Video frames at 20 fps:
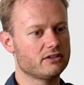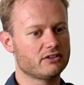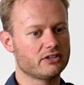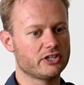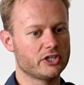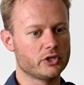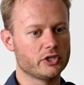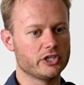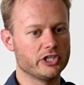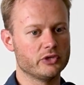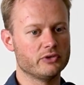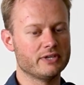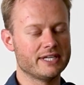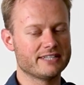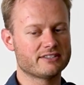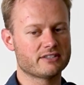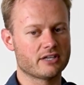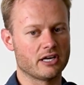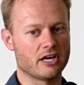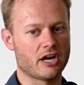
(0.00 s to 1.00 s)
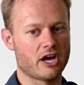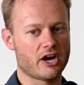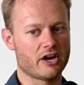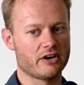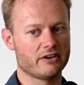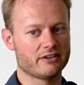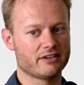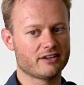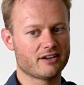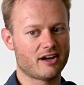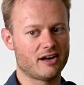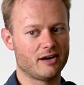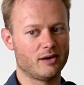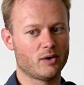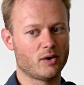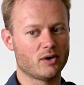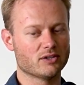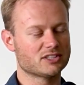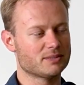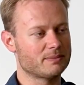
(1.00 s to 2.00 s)
you need to learn a
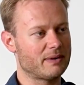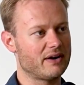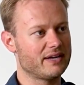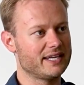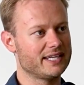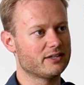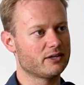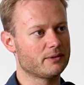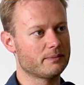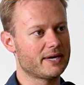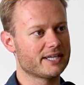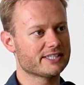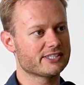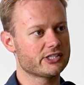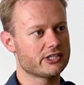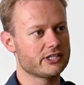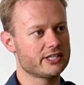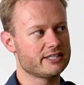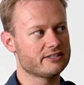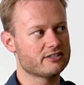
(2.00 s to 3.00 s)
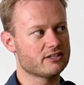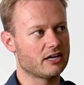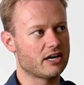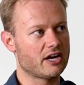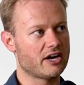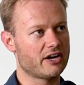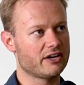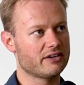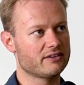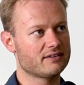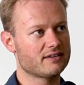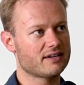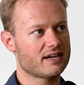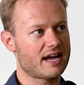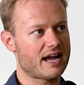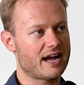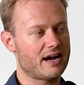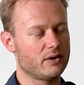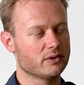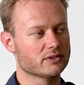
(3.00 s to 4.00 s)
lot about e-commerce. You need to learn
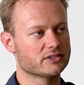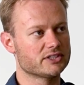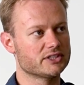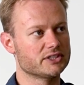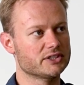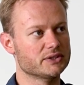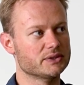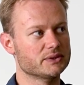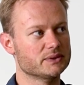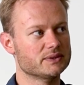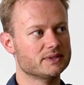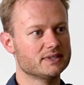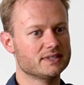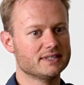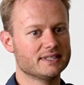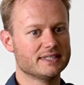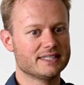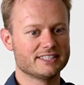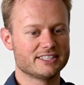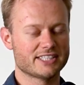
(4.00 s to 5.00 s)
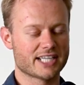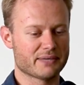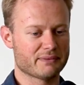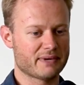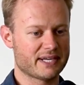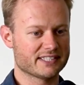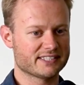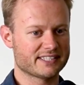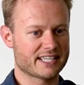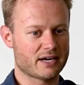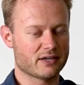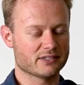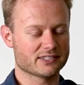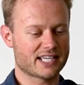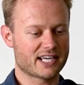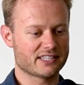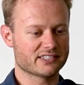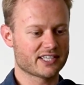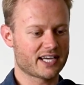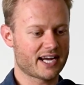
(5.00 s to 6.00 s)
how to generate sales,
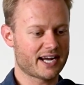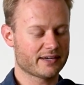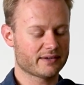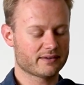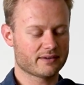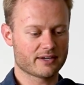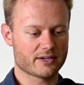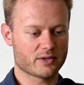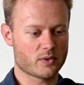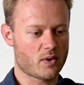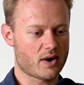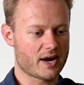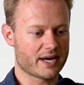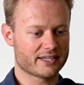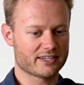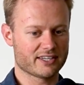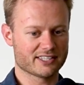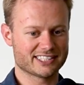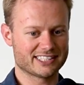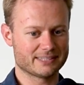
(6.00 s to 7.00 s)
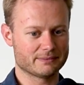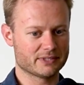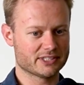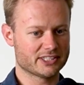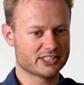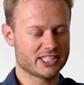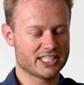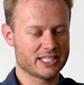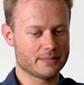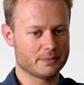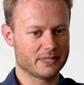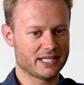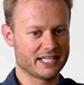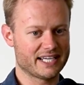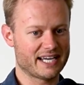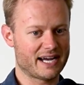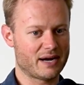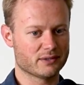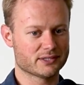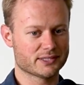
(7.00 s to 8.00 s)
how to acquire customers
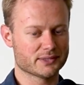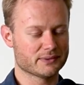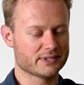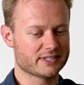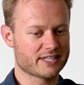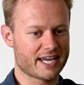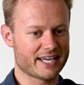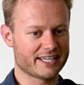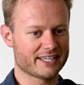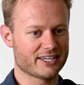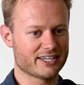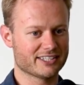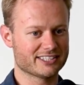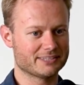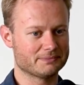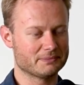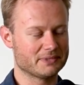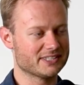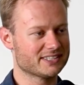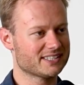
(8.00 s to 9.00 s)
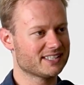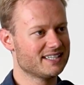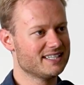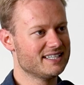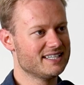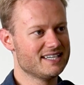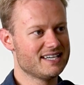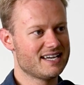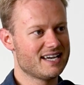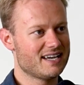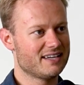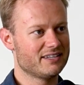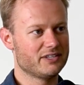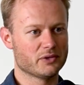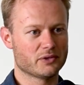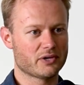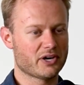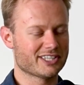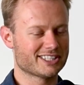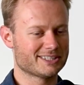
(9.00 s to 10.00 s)
cheaply, how to retain customers,
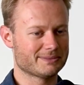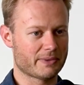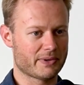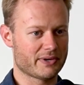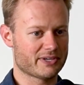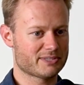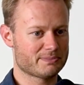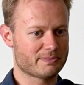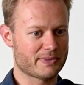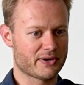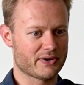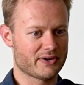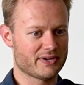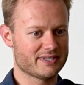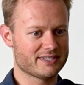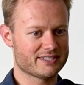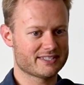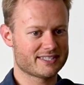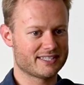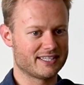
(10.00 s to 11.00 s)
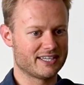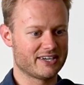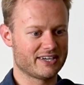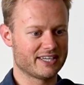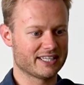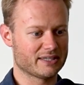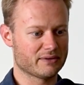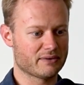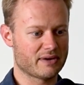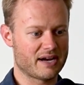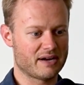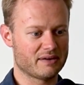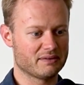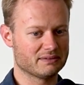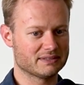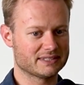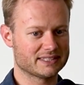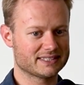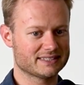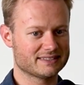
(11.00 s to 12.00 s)
your customer experience, learning
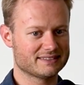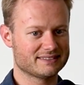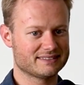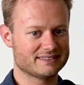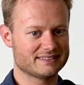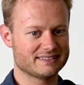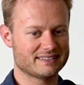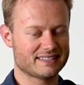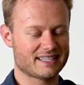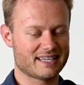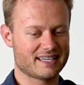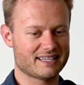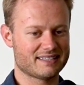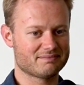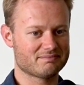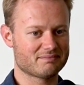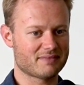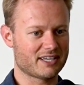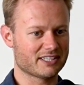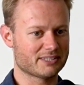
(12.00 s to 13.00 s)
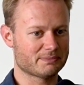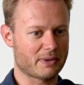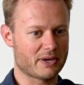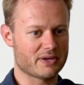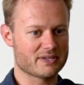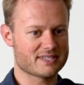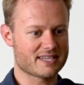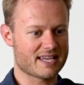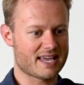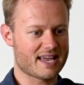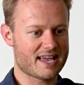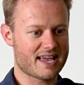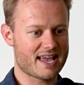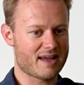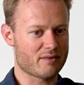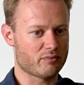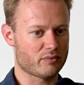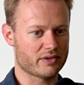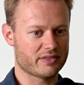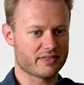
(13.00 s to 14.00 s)
around, I suppose,
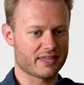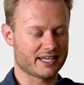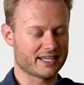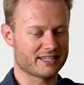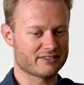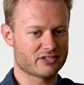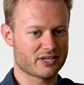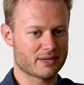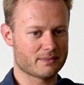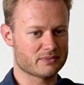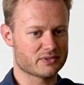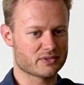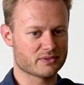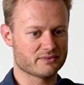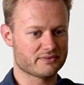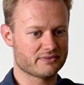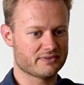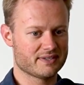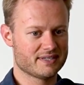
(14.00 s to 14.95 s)
everything in terms of